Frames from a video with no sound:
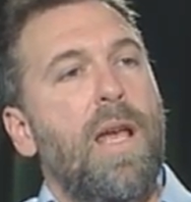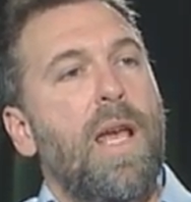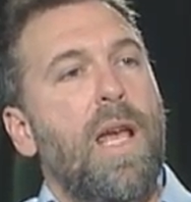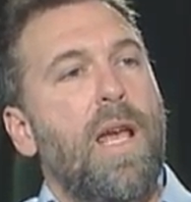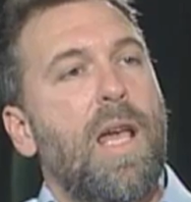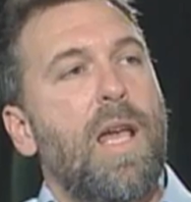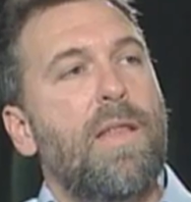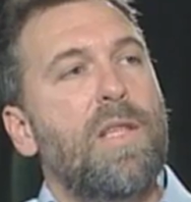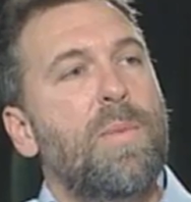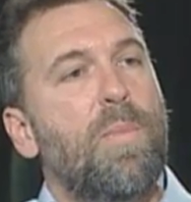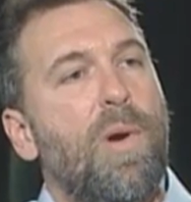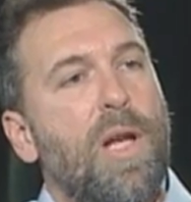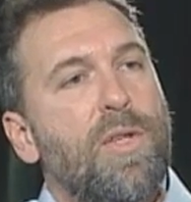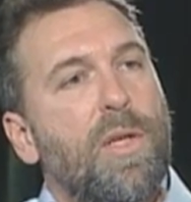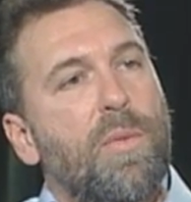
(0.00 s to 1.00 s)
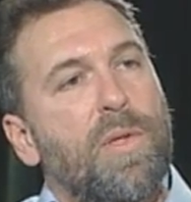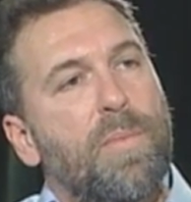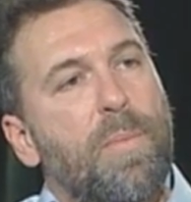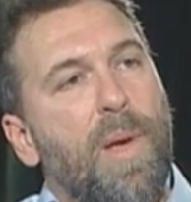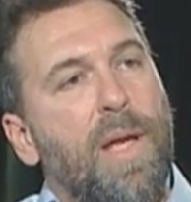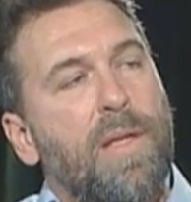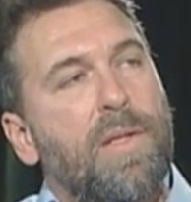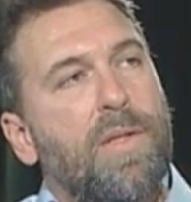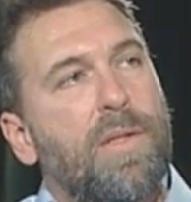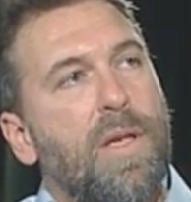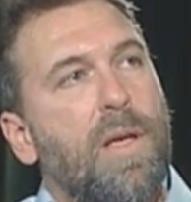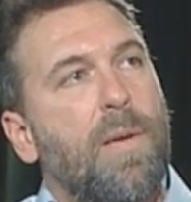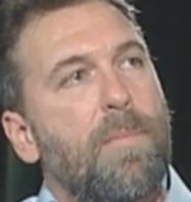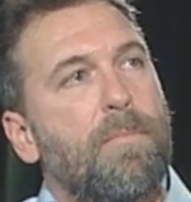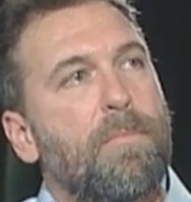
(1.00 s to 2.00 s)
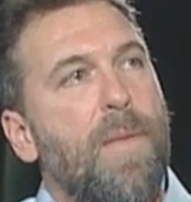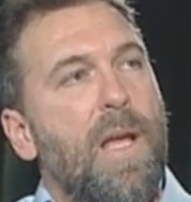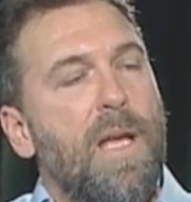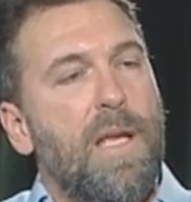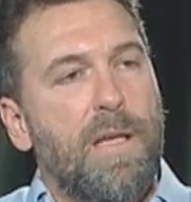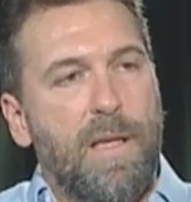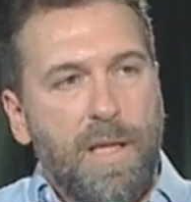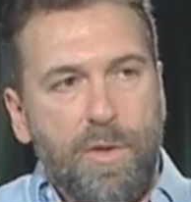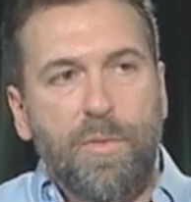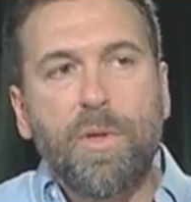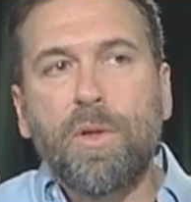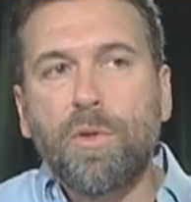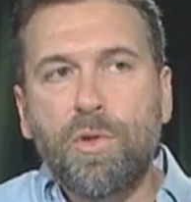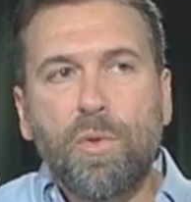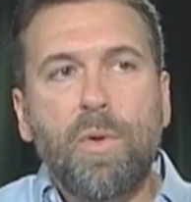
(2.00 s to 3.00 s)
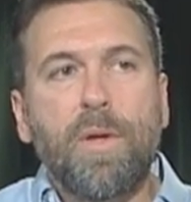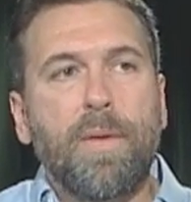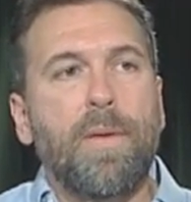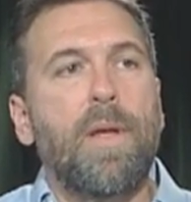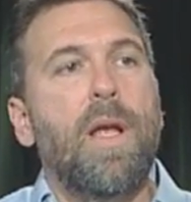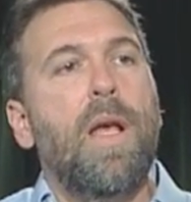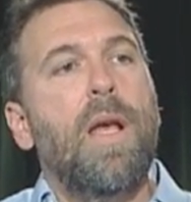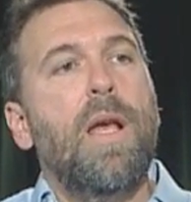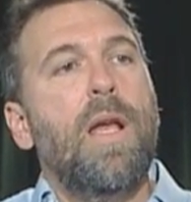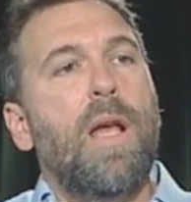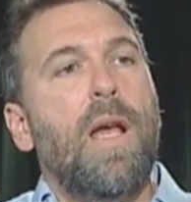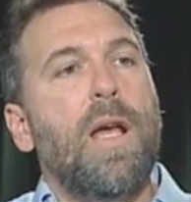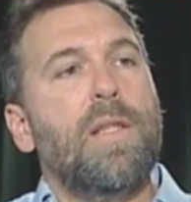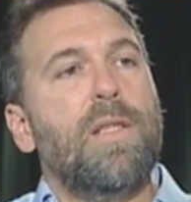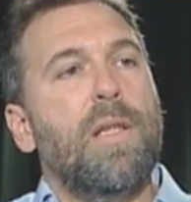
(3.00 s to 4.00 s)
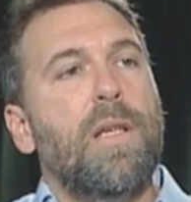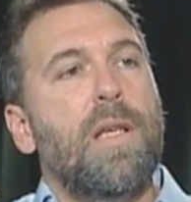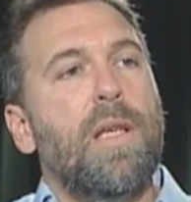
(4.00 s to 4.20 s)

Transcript: And this project was based in Israel and Jordan. It's